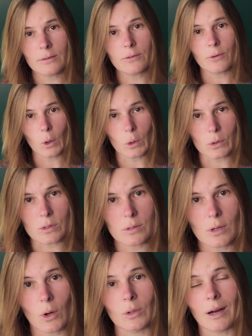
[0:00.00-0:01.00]

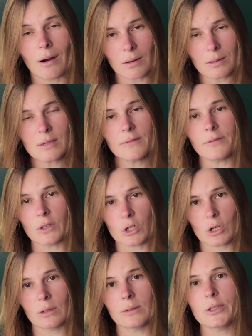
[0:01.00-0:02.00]
focused on
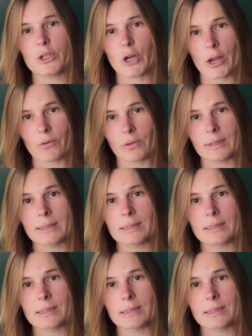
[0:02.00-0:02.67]
artificial general